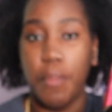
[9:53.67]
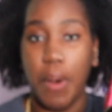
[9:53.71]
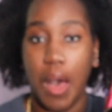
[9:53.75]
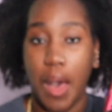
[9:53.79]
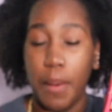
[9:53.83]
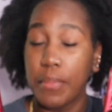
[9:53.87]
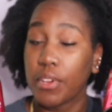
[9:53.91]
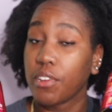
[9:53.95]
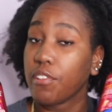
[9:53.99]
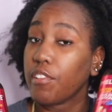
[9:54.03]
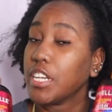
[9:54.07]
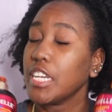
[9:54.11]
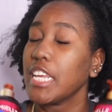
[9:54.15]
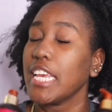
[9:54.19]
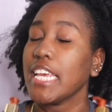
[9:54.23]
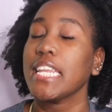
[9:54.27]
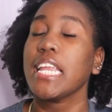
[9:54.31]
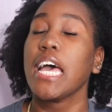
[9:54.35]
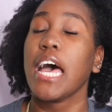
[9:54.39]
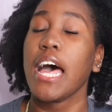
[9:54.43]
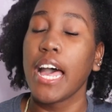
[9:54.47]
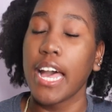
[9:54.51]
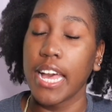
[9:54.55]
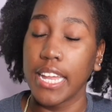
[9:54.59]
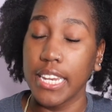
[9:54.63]
pomegranate and
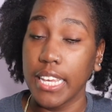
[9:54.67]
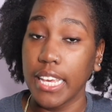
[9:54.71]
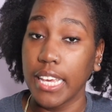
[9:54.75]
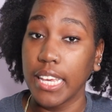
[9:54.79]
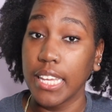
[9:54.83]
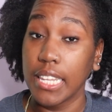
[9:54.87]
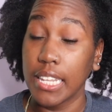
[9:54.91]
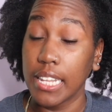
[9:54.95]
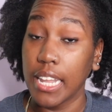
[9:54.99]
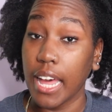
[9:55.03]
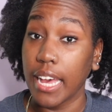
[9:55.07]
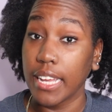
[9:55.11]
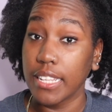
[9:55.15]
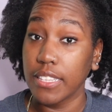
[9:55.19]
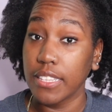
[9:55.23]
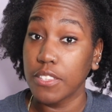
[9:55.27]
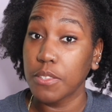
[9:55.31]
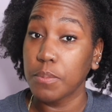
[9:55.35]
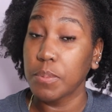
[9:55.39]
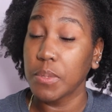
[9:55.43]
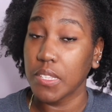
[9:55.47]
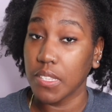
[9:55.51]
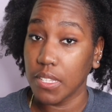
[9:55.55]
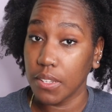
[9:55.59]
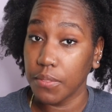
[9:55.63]
honey line
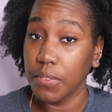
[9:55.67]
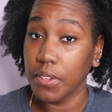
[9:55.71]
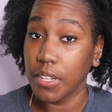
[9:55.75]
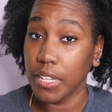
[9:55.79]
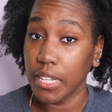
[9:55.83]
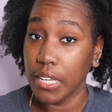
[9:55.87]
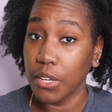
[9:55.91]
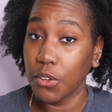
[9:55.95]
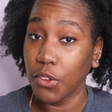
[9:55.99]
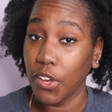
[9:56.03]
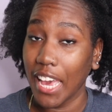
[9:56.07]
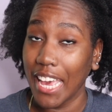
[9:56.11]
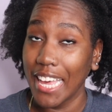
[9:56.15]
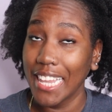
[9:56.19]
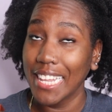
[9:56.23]
specifically. Okay,